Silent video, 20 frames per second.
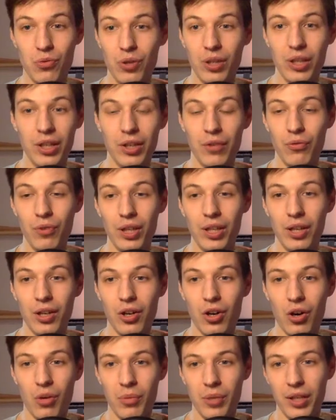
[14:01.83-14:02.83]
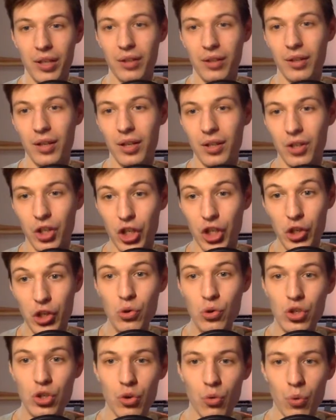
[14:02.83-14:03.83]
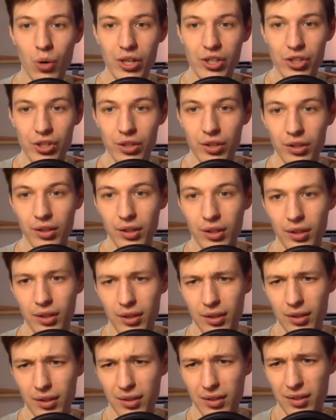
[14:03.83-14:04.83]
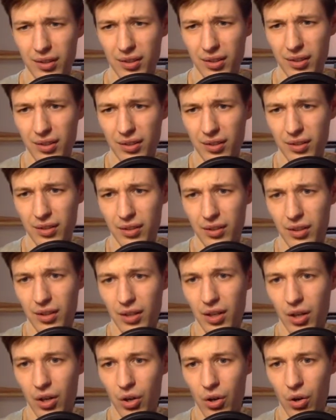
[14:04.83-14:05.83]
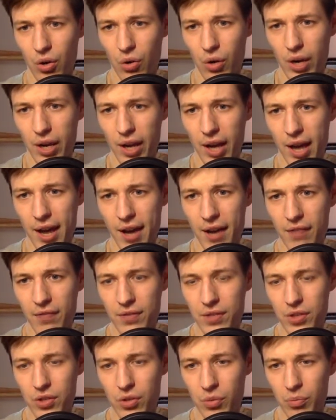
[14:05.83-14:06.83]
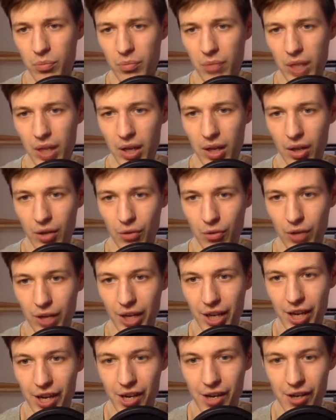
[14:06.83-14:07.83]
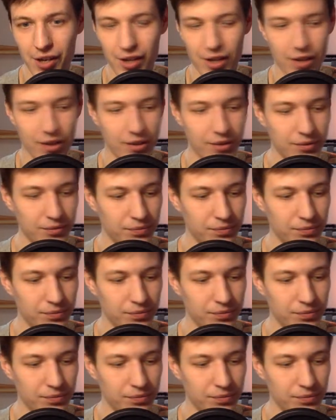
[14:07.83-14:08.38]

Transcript: is really, really common and huge question. Oh, I have so many already here.